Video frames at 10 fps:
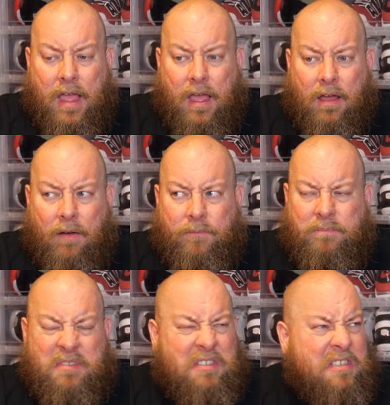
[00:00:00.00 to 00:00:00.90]
of
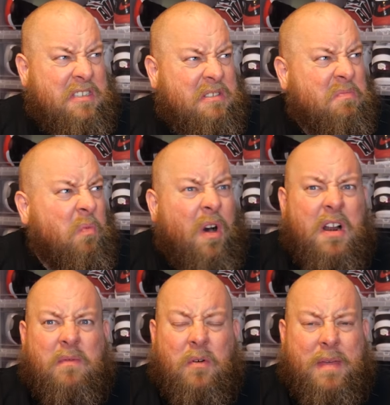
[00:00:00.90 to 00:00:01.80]
one
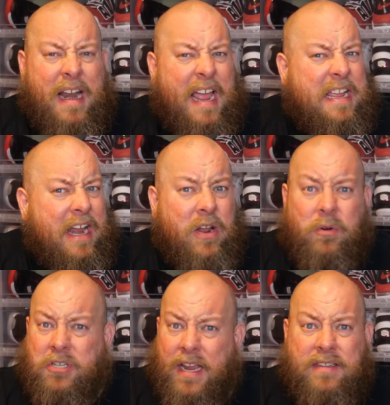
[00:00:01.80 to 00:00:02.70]
of them and I got no
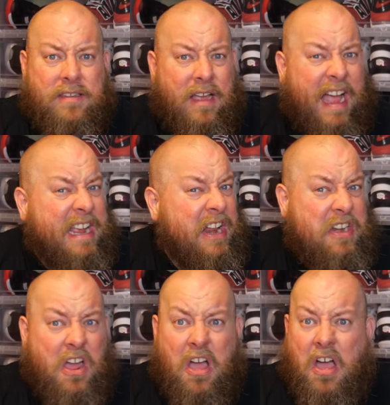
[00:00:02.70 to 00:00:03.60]
chases out. I got
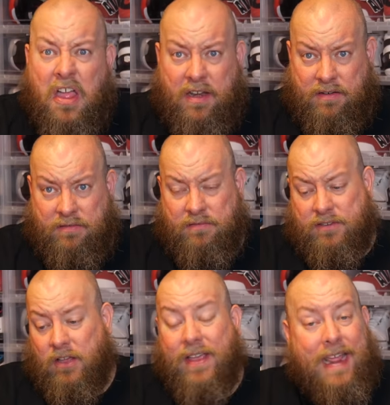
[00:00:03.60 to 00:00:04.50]
none.
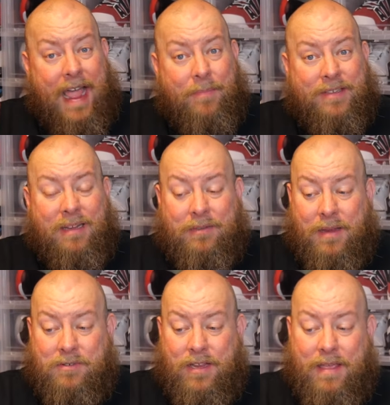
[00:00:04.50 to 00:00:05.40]
So it happens.
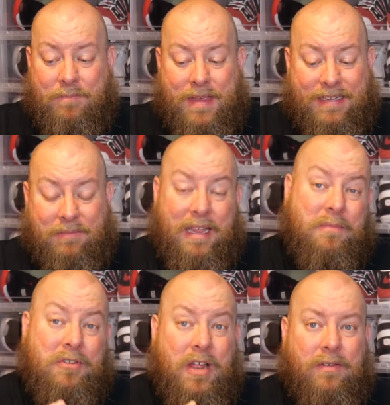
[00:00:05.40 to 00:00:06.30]
Sometimes you hit big,
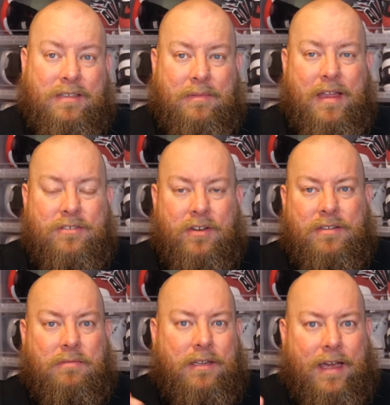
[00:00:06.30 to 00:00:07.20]
sometimes you don't. Sometimes you
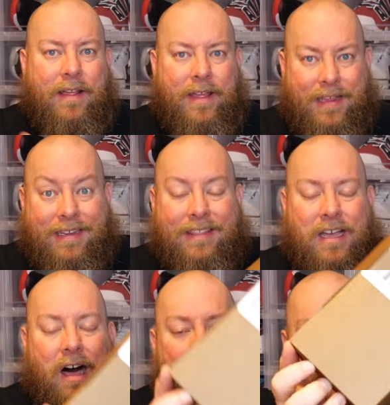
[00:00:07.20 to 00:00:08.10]
just kind of like get
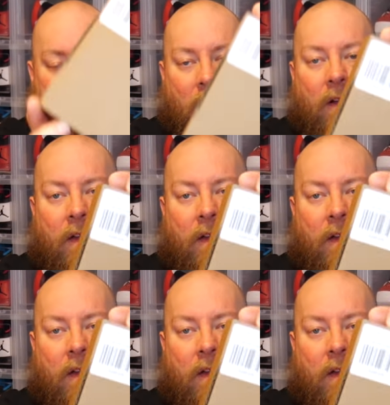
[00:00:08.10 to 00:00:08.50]
the odds. There you go.